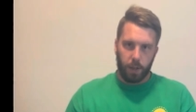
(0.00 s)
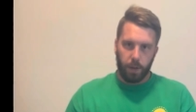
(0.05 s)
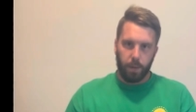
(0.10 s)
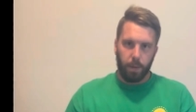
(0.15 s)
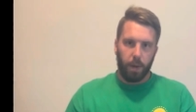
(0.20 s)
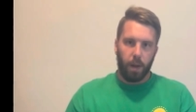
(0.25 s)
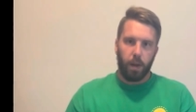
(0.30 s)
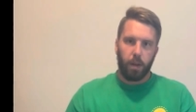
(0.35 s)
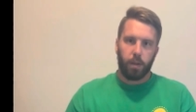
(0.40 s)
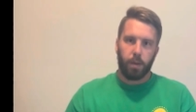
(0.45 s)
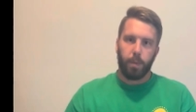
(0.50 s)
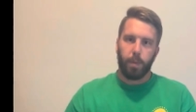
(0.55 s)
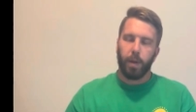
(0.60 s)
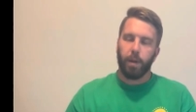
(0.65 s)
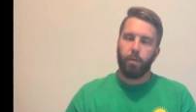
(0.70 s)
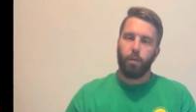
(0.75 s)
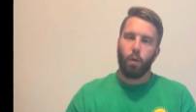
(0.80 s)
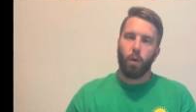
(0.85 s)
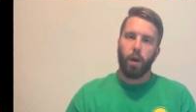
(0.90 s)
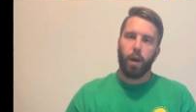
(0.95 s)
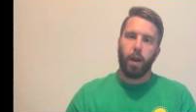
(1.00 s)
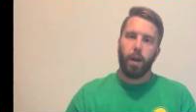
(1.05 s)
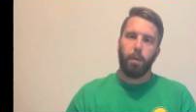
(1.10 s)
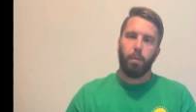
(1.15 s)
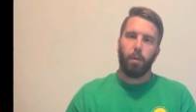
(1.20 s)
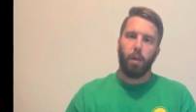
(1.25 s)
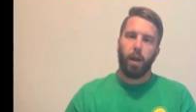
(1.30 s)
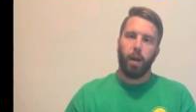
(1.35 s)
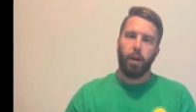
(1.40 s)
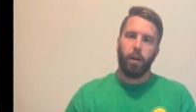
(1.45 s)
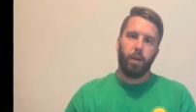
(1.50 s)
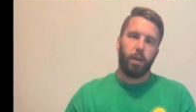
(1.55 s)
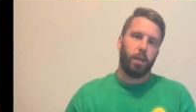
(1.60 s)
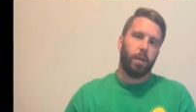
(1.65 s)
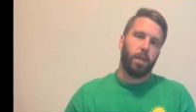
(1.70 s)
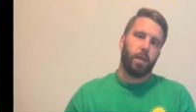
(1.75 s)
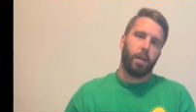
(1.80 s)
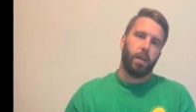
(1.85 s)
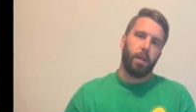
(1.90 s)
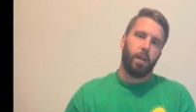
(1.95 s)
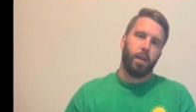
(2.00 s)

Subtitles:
a big forehand player is